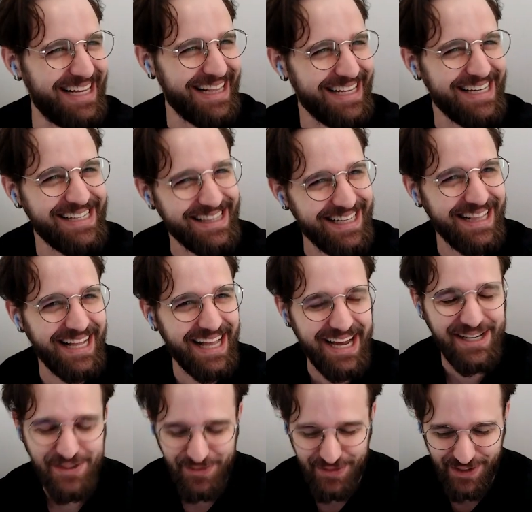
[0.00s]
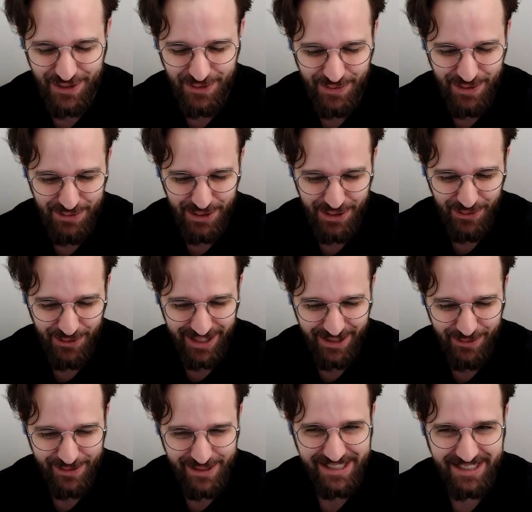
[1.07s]
the last video we recorded
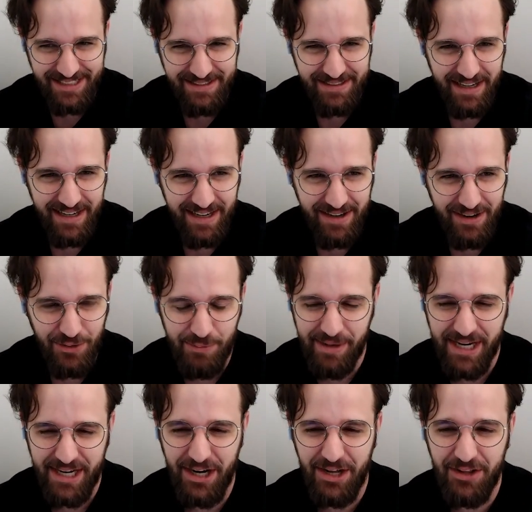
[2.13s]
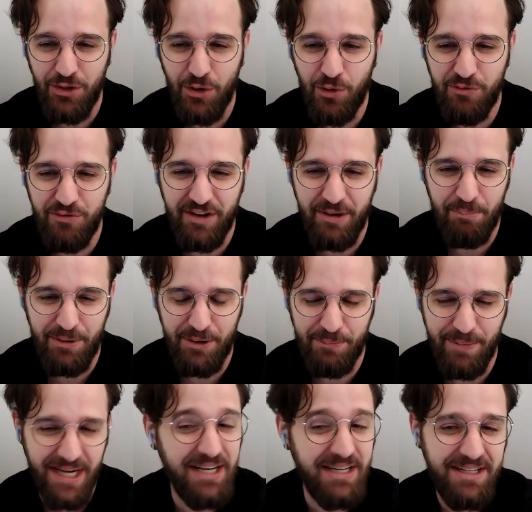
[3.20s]
was in, oh my God, November,
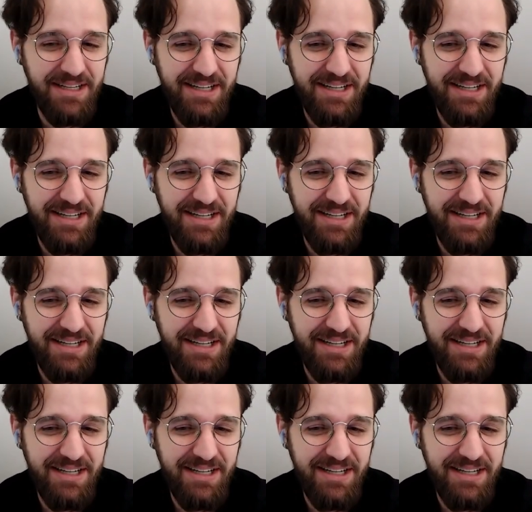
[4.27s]
man.